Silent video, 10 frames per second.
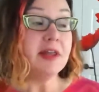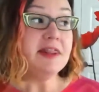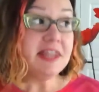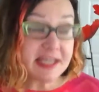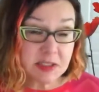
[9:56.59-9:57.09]

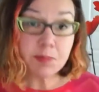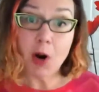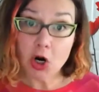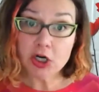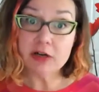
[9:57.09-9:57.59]
this
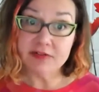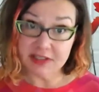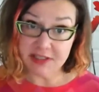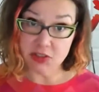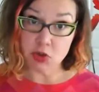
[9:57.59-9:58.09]
part of the
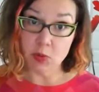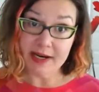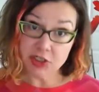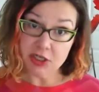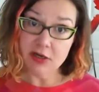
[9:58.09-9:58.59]

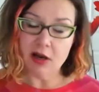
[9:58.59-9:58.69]
situation